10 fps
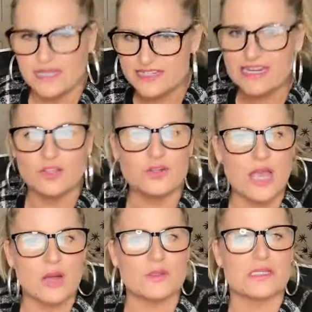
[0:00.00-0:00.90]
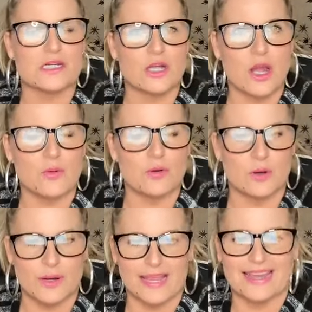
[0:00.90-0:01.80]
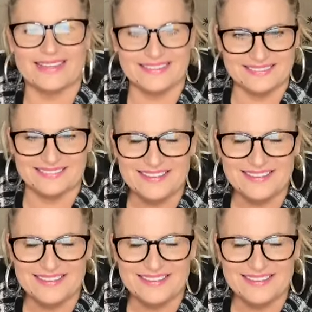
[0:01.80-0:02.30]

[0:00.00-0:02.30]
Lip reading: telling you how it's going to go, okay?